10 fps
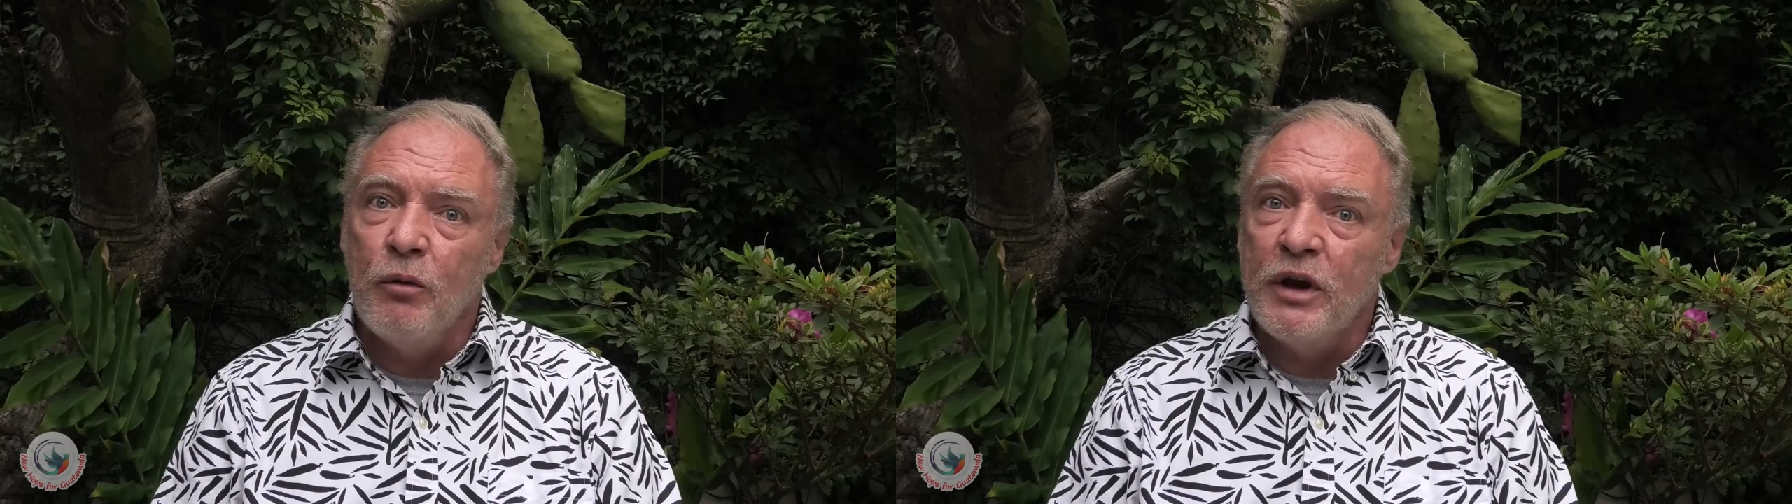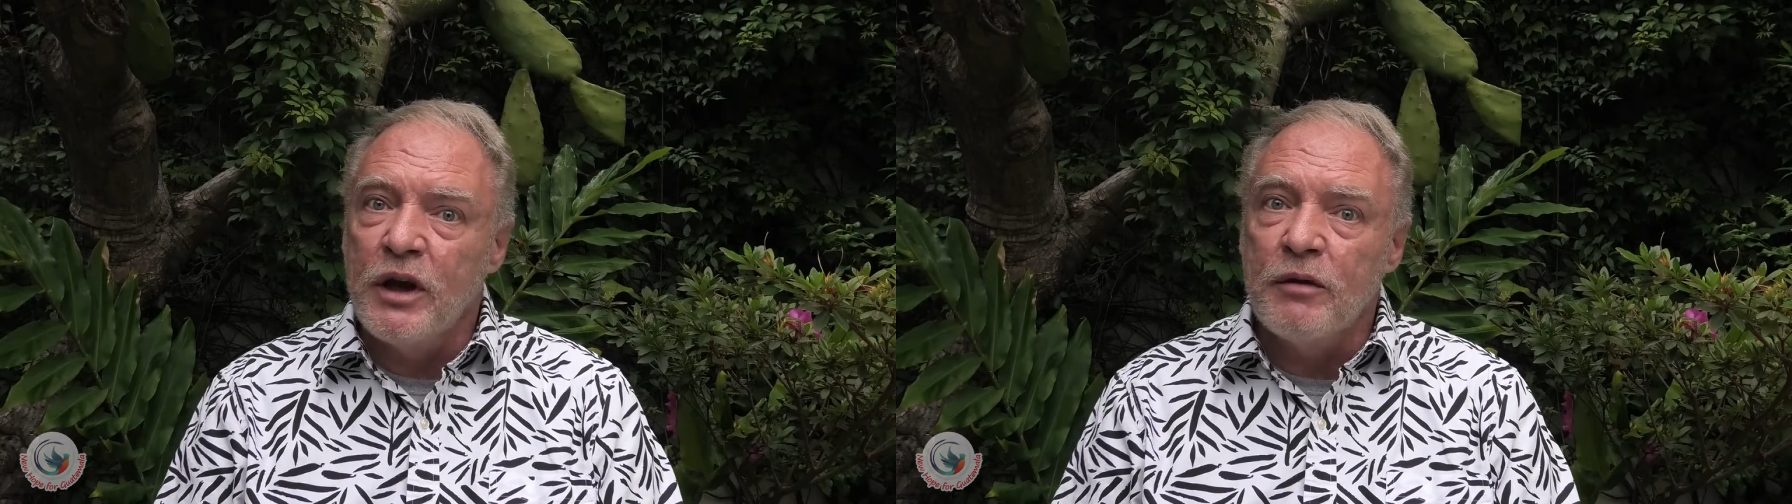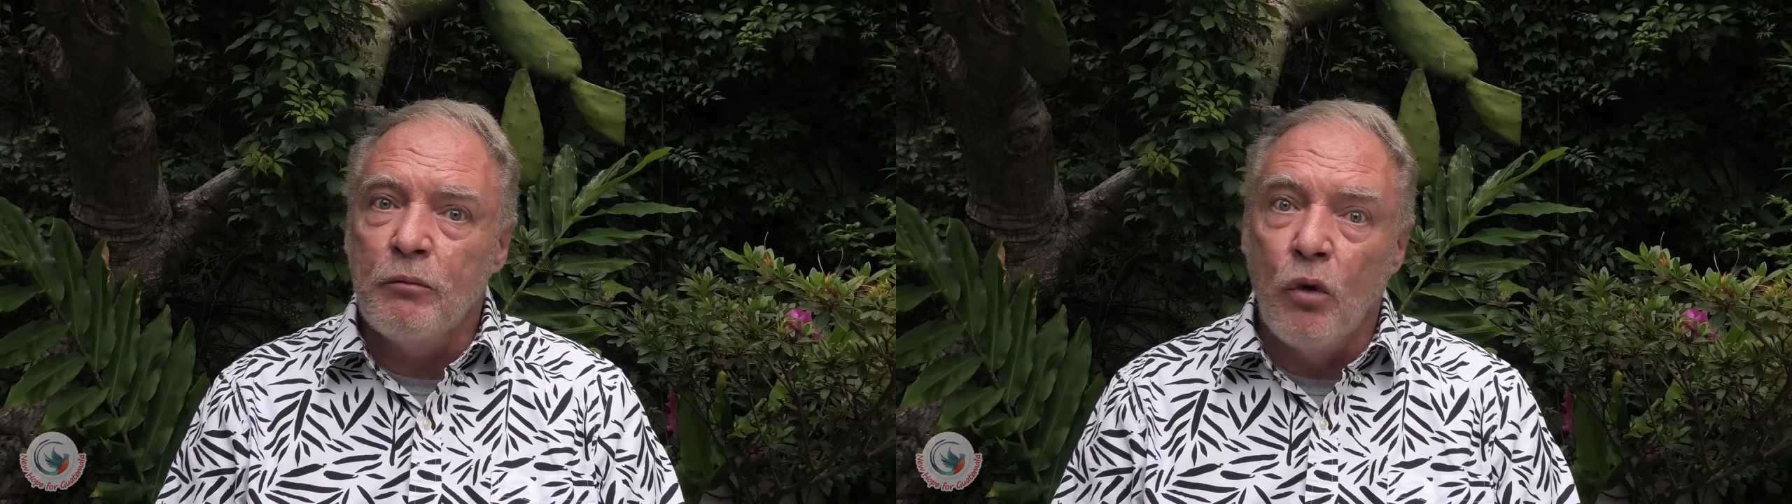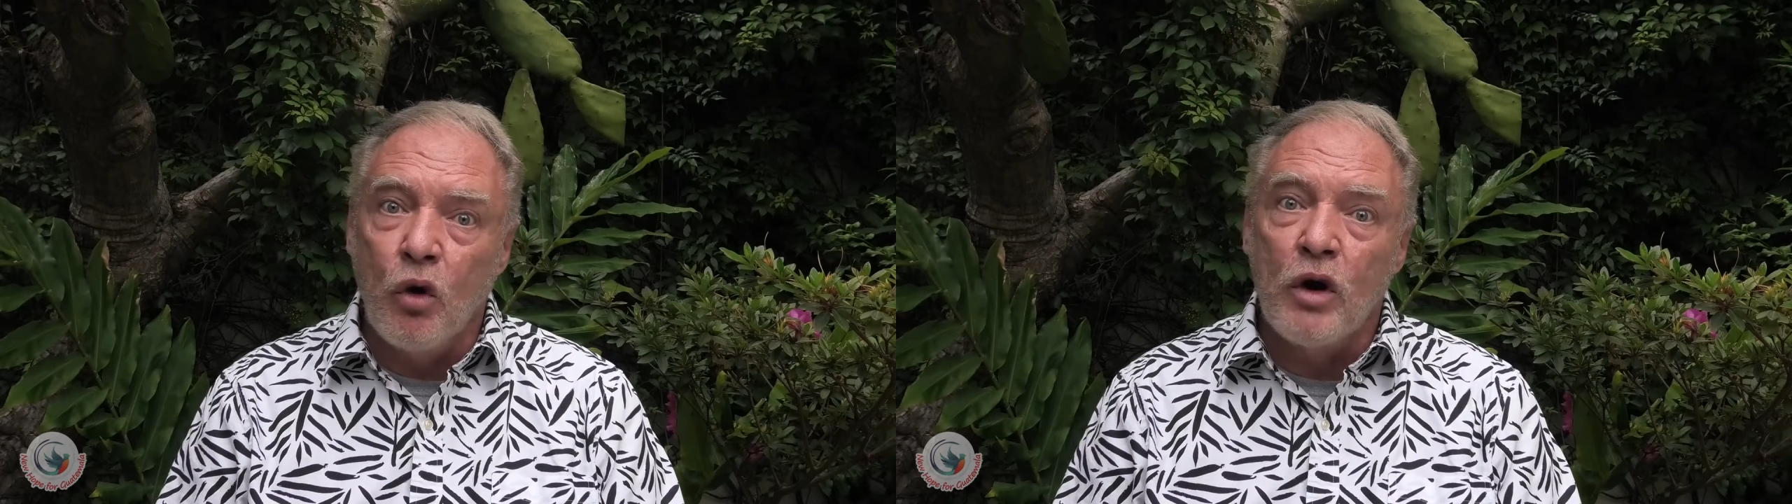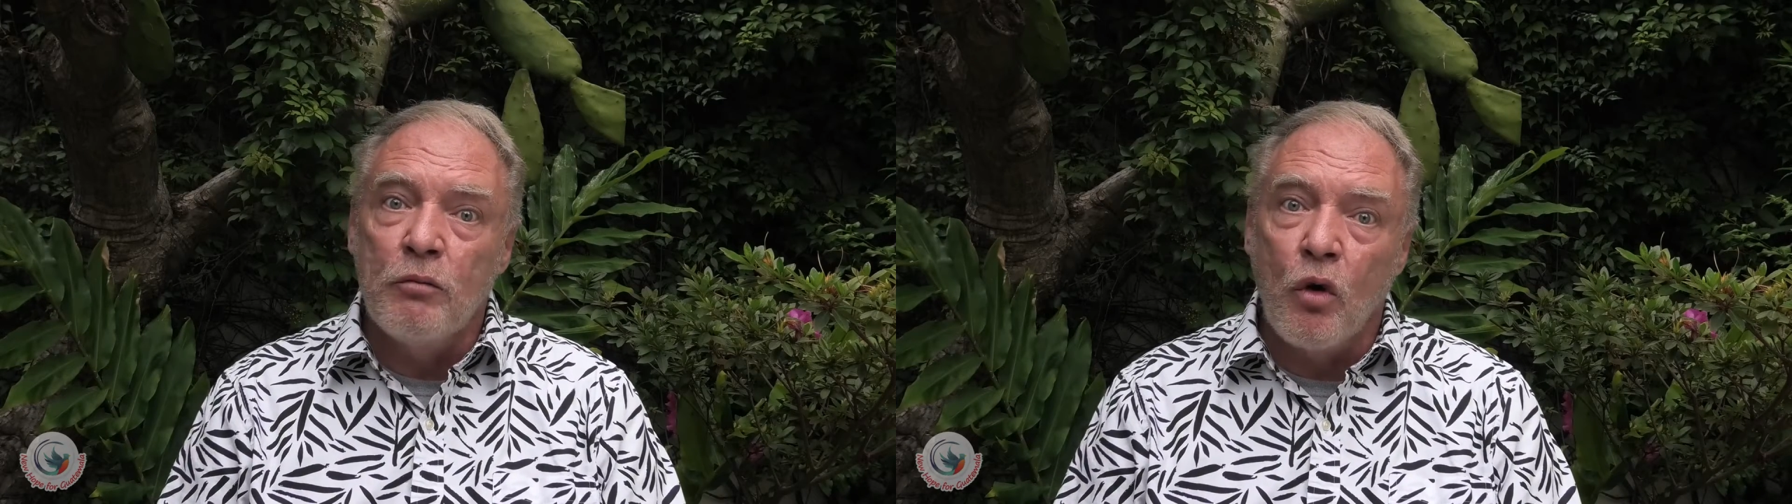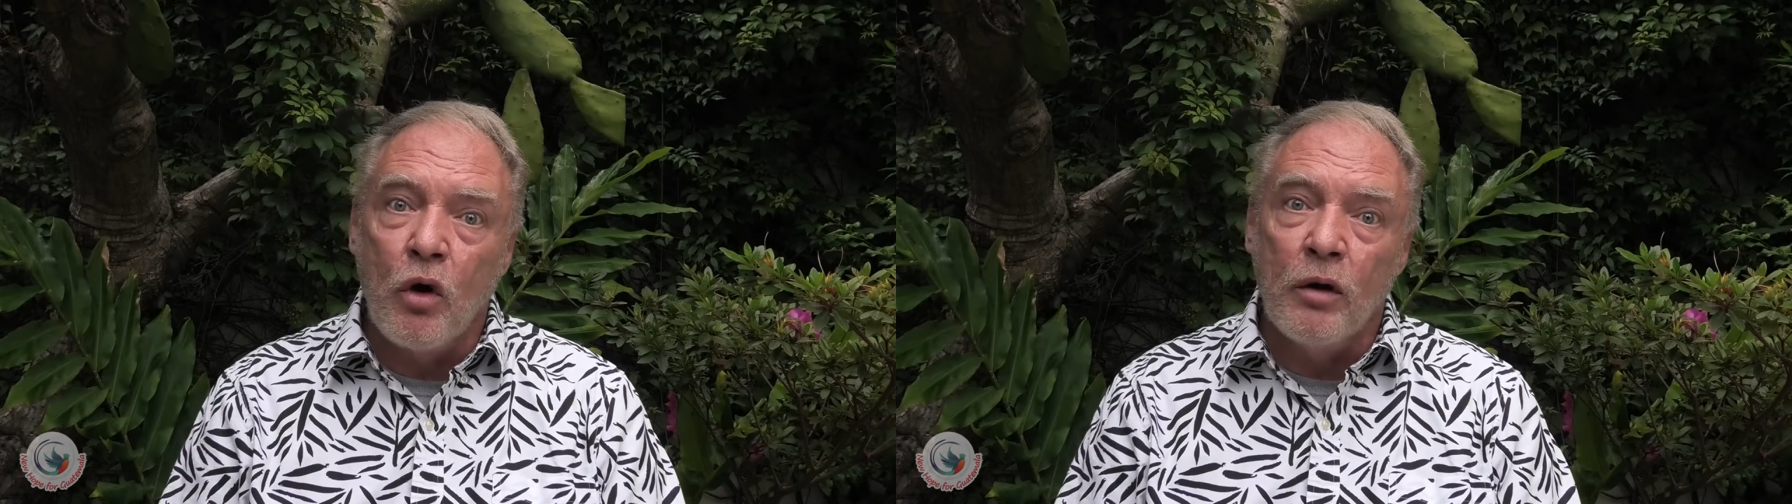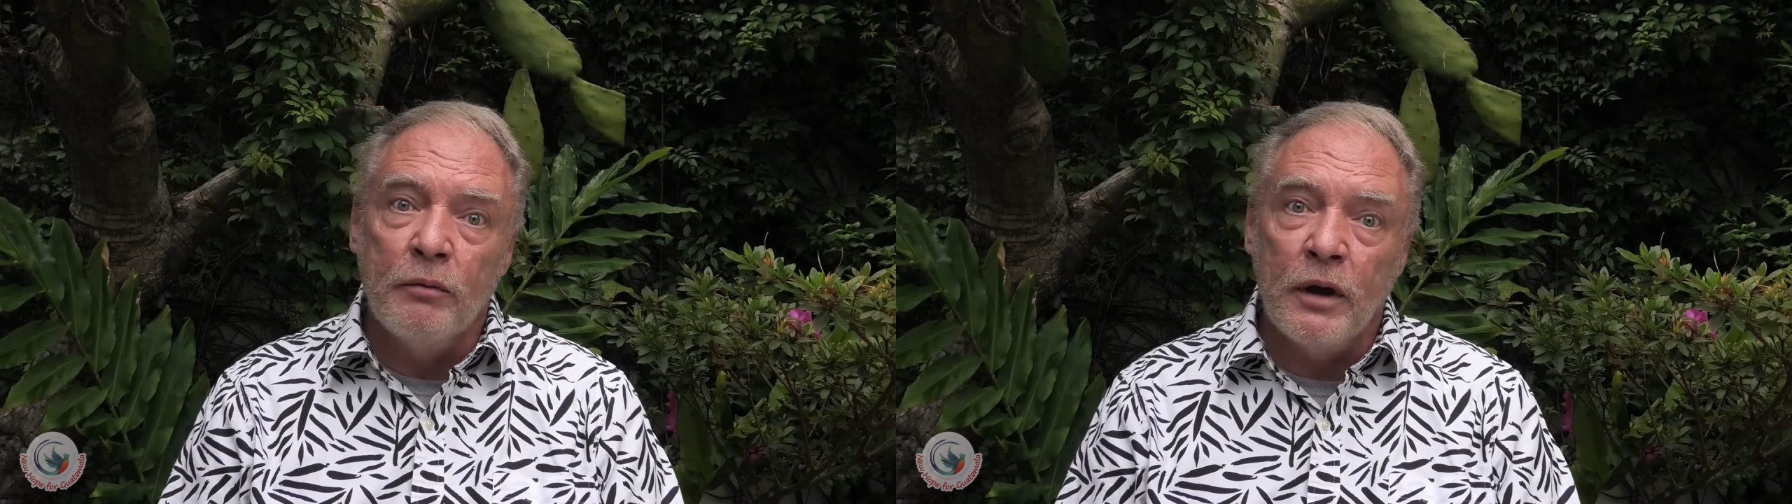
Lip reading: we get more and more